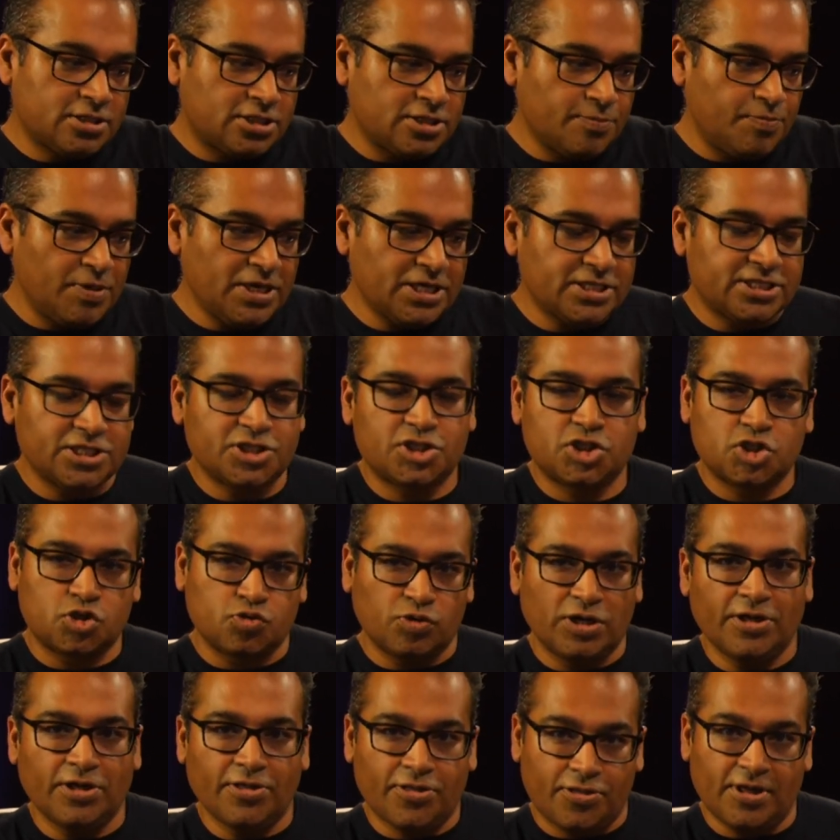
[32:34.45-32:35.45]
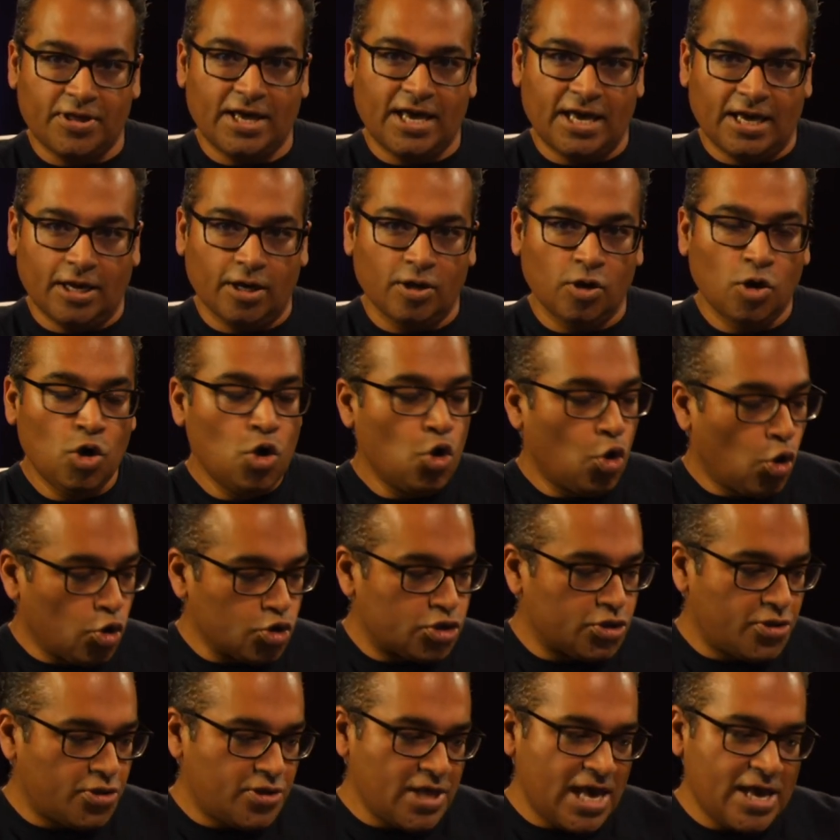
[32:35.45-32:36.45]
to be a discreet thing, or
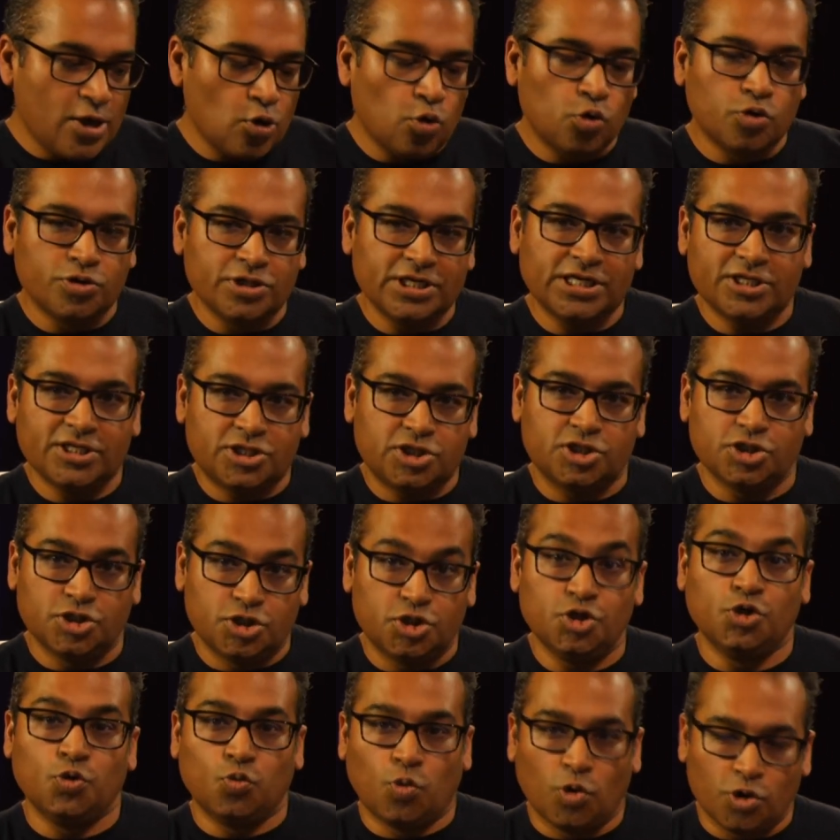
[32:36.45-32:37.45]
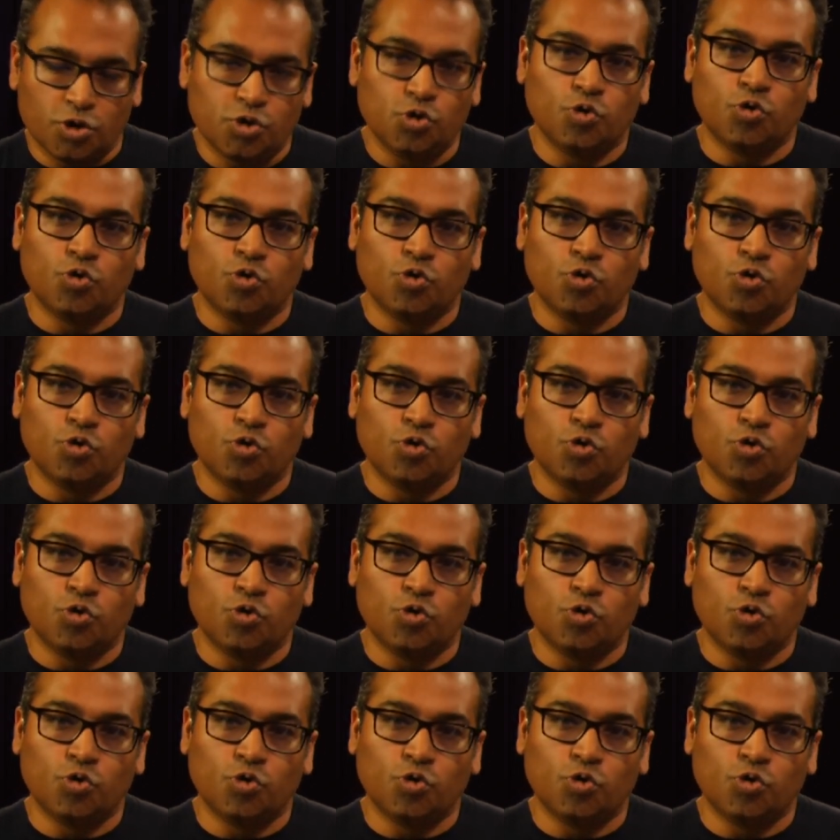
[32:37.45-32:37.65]
do they all need to do what